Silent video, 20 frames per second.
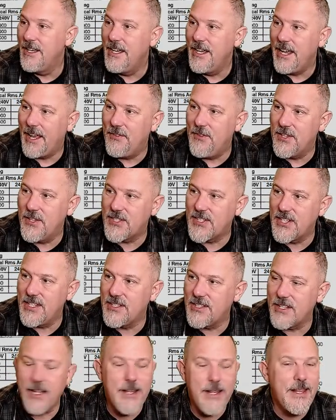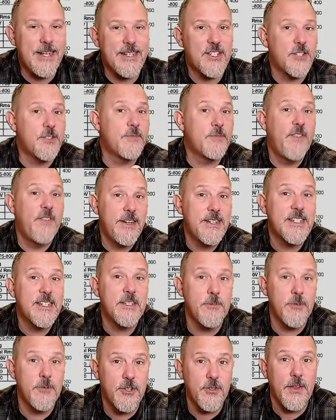And this is, and that's very
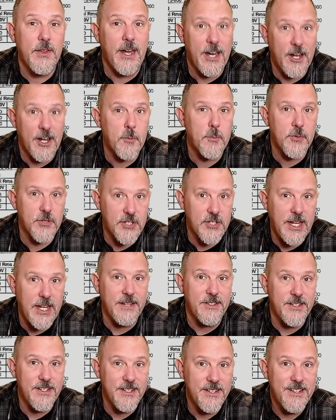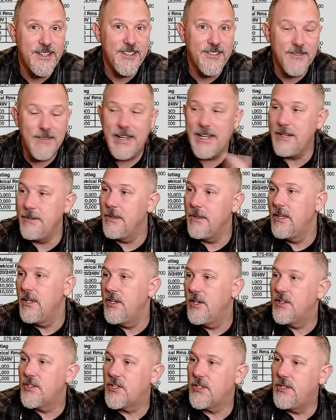similar to the one hundred percent, right?
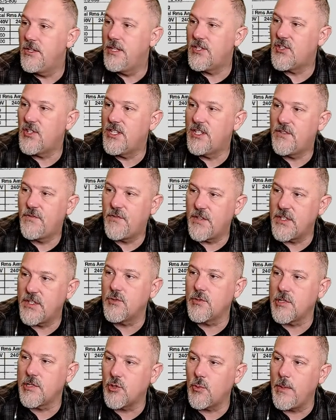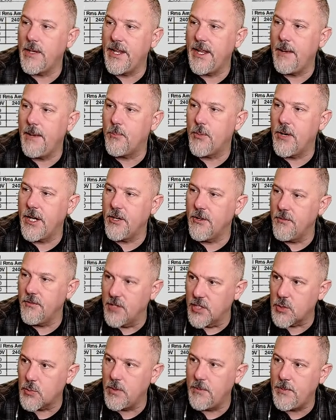So this is, if this was a twenty amp breaker,
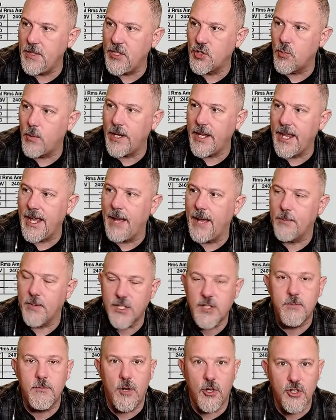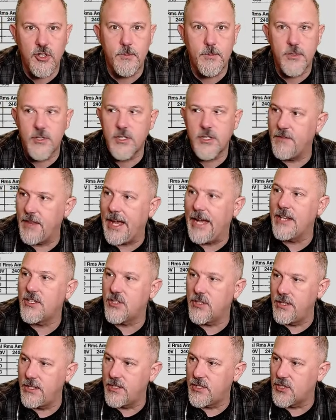this would be twenty amp. It's multiples of that. So
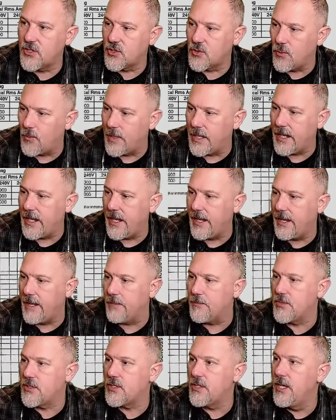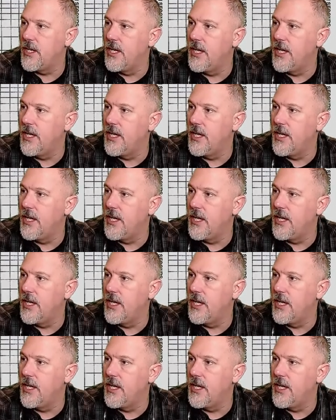this is twenty amps.